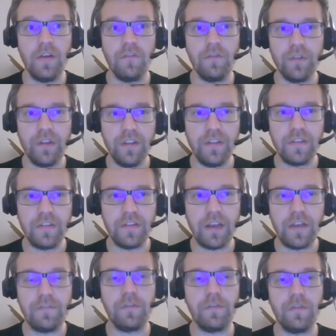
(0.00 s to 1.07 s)
For this,
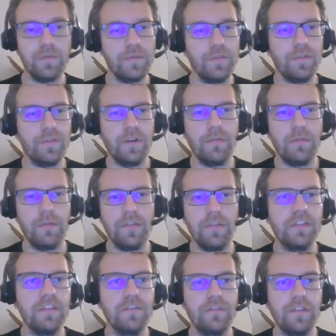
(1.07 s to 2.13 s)
I first want to talk about
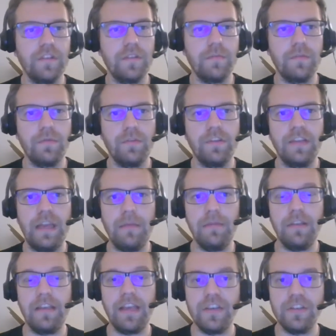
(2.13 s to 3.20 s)
the difference between the
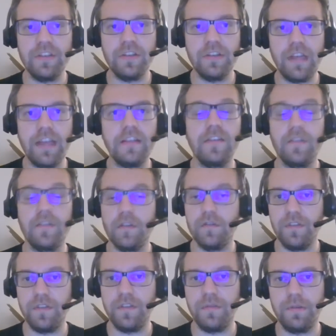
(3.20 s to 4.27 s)
application and the
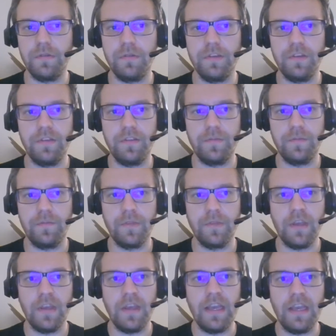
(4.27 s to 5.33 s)
service experience.
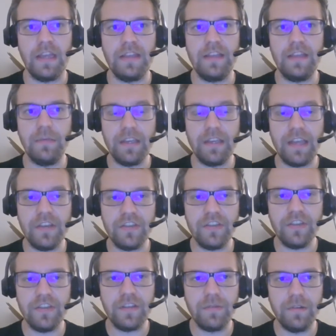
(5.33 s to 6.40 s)
The
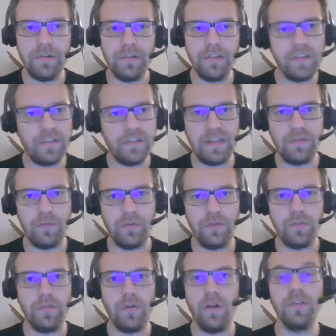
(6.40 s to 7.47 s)
application experience is that what
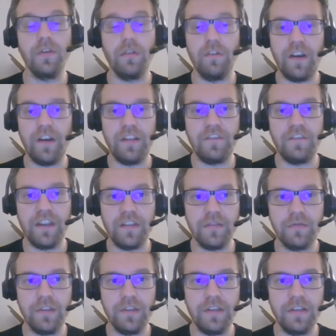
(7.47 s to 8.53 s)
you all know of
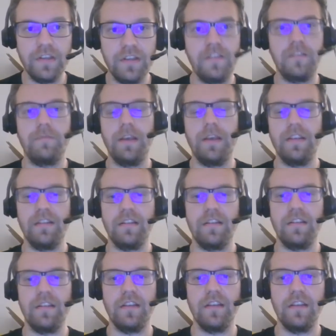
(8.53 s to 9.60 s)
Artifactory. This is
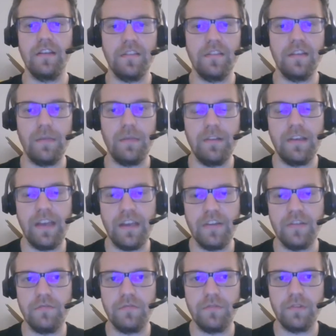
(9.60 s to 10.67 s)
basically, is the
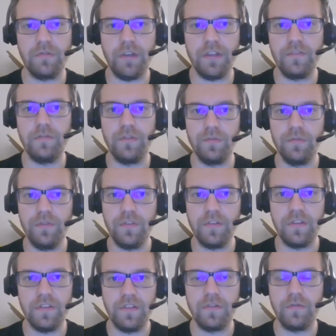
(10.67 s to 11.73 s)
application great to use
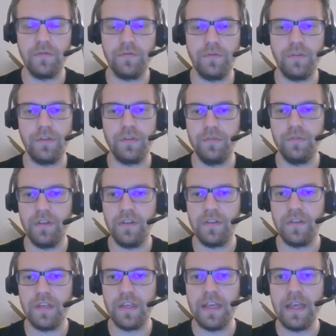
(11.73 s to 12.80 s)
and is it good for the users?